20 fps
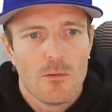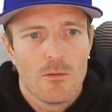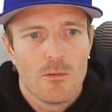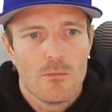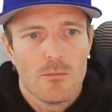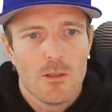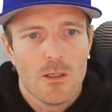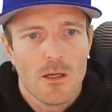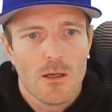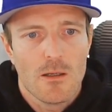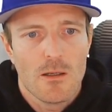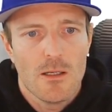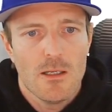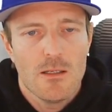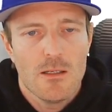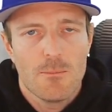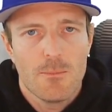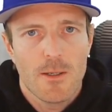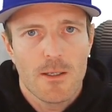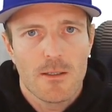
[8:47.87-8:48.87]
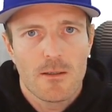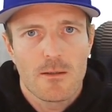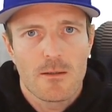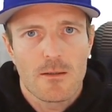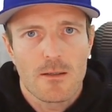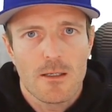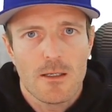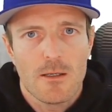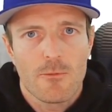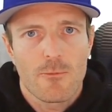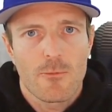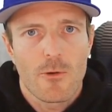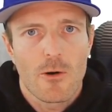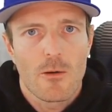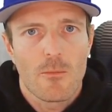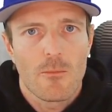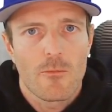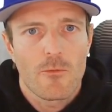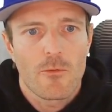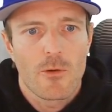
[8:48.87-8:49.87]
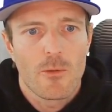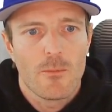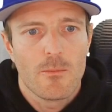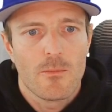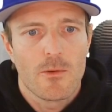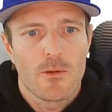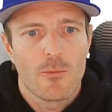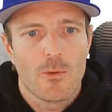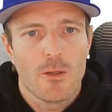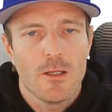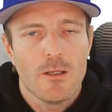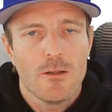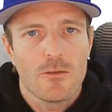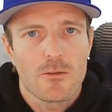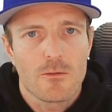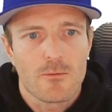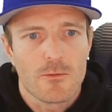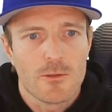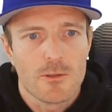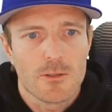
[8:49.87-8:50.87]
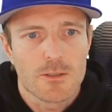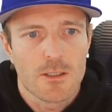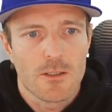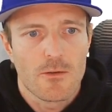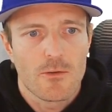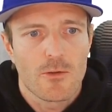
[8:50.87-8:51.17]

independently from the released version.